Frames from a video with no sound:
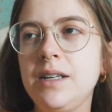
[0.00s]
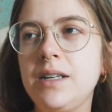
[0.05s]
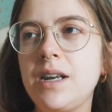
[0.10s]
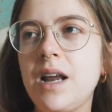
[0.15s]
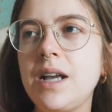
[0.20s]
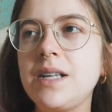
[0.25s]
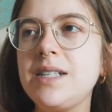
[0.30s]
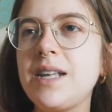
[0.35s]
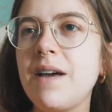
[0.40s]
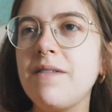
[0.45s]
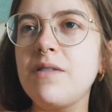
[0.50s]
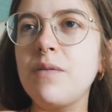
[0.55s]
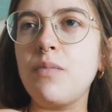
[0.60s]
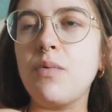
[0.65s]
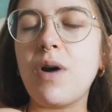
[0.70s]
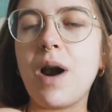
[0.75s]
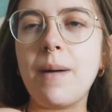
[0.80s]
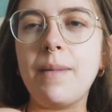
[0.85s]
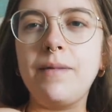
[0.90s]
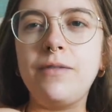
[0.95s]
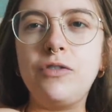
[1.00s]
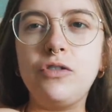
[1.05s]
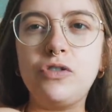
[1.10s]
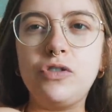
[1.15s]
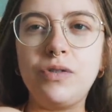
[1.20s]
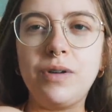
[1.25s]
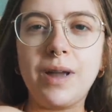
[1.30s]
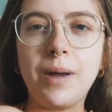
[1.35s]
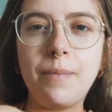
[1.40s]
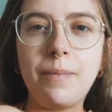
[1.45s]
nice to have the pram if you're
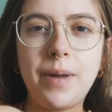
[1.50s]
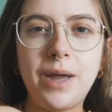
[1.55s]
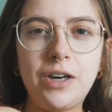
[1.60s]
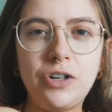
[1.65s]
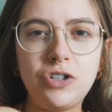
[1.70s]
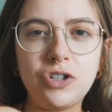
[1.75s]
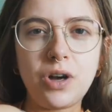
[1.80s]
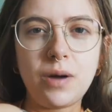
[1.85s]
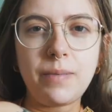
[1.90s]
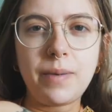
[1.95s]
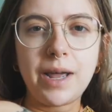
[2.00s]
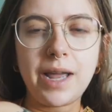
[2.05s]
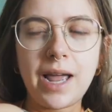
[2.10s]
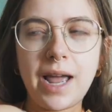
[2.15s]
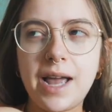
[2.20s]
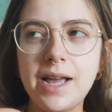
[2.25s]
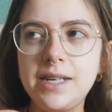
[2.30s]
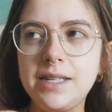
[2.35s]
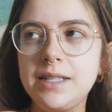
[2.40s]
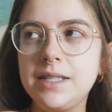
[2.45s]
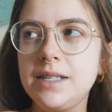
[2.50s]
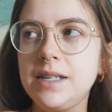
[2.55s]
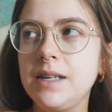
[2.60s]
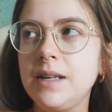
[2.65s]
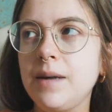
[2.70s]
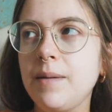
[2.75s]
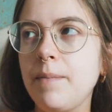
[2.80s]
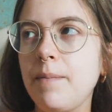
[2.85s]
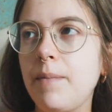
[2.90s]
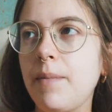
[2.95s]
doing a big shop I guess
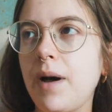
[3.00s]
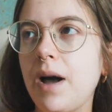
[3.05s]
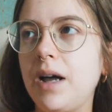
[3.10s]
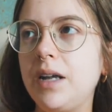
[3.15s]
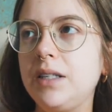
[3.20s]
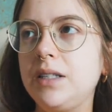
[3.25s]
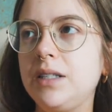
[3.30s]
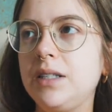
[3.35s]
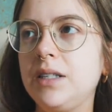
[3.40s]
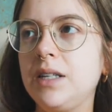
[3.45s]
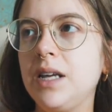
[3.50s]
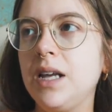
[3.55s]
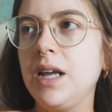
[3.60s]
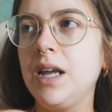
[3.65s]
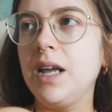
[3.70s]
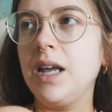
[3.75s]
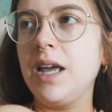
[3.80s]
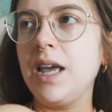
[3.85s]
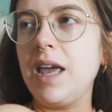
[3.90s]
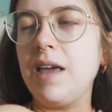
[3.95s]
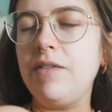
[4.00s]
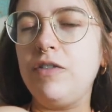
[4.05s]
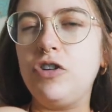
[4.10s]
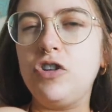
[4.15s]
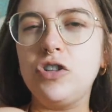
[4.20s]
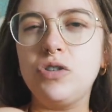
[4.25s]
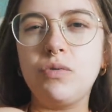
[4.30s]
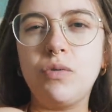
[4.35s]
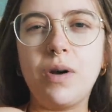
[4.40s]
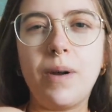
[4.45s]
but if you
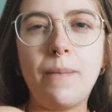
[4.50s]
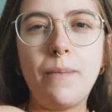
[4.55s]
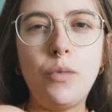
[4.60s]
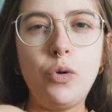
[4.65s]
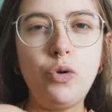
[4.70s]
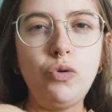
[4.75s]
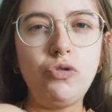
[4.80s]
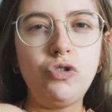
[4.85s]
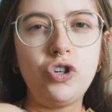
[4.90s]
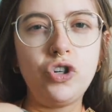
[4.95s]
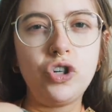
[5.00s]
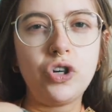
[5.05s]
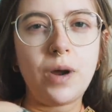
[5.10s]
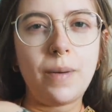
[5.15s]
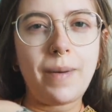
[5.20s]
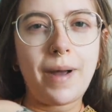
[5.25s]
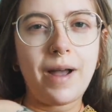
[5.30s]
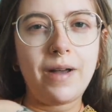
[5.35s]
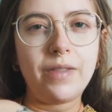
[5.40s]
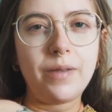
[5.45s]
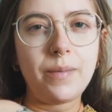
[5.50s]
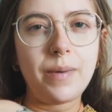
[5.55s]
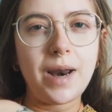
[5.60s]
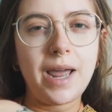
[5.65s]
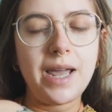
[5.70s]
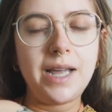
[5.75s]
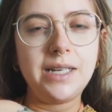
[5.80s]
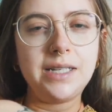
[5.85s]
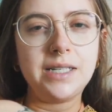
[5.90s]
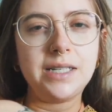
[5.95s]
just want to mooch about the
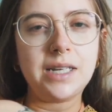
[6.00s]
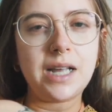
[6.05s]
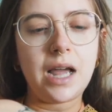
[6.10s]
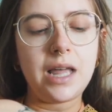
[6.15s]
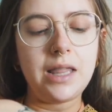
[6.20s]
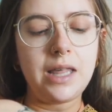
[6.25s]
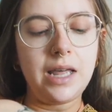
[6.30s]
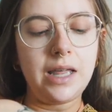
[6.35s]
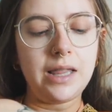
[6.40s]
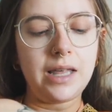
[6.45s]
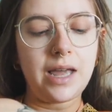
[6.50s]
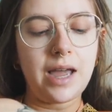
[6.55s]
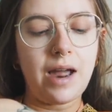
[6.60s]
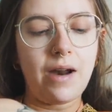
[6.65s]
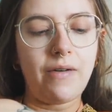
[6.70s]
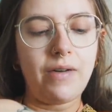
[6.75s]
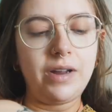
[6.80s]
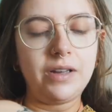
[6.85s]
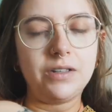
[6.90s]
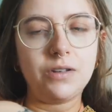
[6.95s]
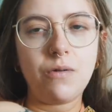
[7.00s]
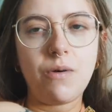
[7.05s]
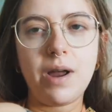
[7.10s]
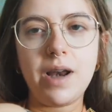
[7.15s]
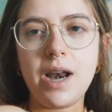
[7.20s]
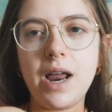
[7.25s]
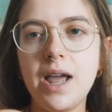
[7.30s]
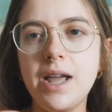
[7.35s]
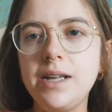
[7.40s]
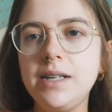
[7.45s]
place, I think the carrier is
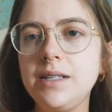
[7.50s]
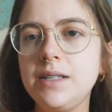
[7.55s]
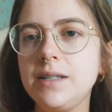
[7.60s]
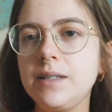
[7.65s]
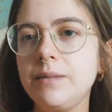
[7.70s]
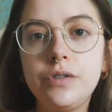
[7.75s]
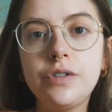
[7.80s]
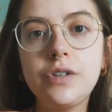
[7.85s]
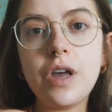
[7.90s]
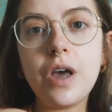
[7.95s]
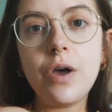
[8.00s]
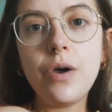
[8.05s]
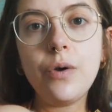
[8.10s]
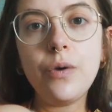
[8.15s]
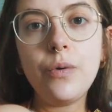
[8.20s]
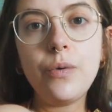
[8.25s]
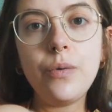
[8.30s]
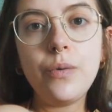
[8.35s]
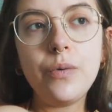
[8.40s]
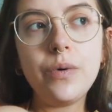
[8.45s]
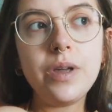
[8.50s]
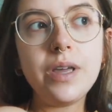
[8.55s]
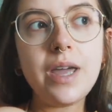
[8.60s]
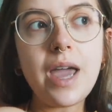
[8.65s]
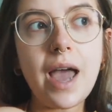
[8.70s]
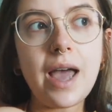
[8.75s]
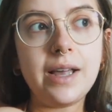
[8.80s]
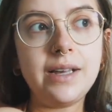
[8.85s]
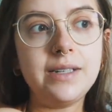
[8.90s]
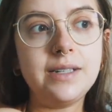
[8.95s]
quite nice. So
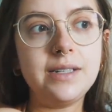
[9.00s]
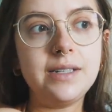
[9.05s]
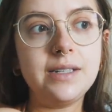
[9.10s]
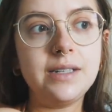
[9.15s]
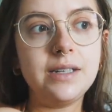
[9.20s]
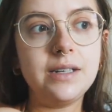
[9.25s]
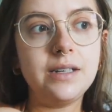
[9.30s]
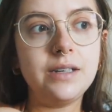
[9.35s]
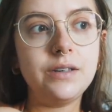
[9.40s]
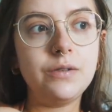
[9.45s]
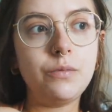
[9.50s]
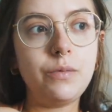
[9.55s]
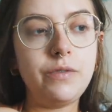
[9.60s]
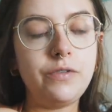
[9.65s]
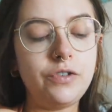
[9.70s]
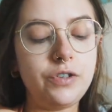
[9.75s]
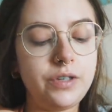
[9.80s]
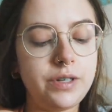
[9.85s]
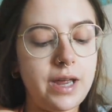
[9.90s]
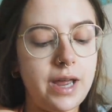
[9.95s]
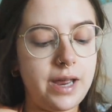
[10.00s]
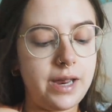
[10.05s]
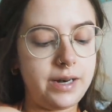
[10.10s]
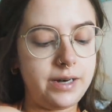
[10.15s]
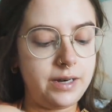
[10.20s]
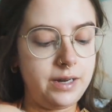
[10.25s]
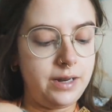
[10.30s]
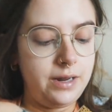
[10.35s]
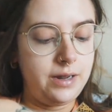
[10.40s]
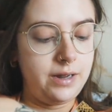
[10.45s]
yes, we've just had